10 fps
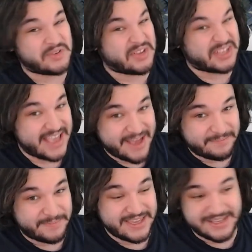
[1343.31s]
so I
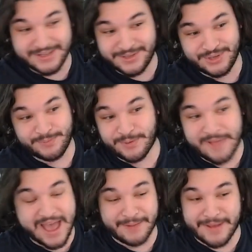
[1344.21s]
can't be super
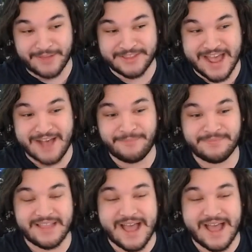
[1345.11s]
mad about that.